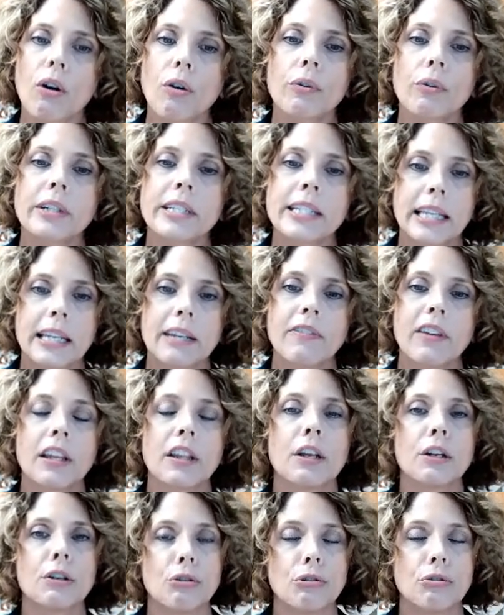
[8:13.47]
receiving the
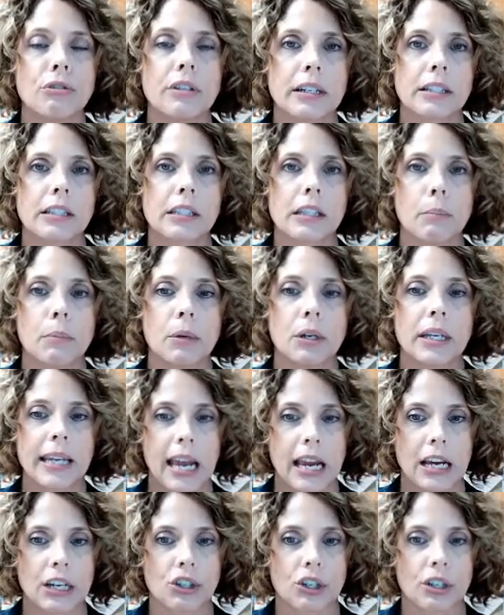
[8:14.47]
new dentist
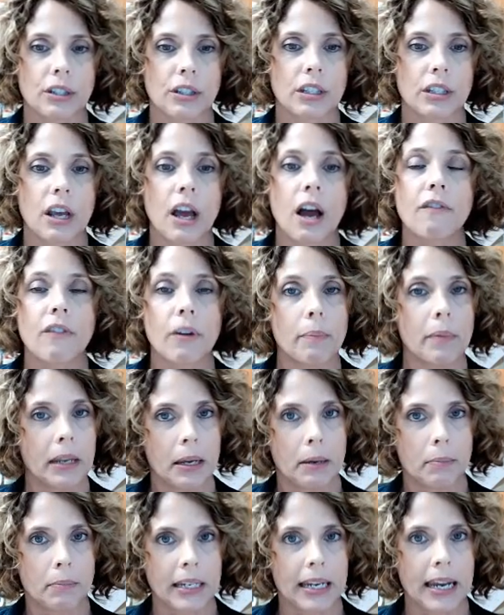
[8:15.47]
communications from the
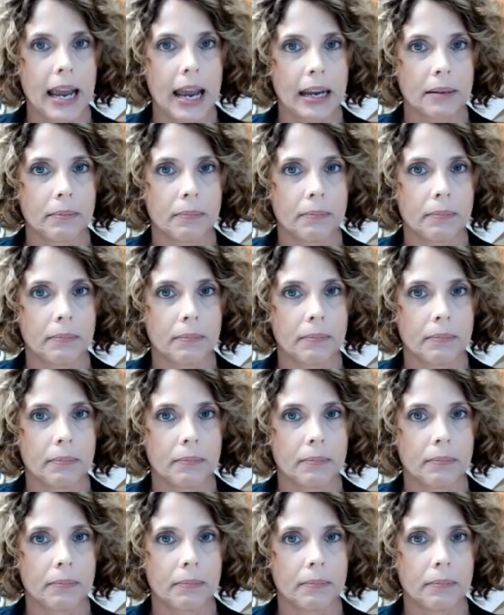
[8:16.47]
MDA.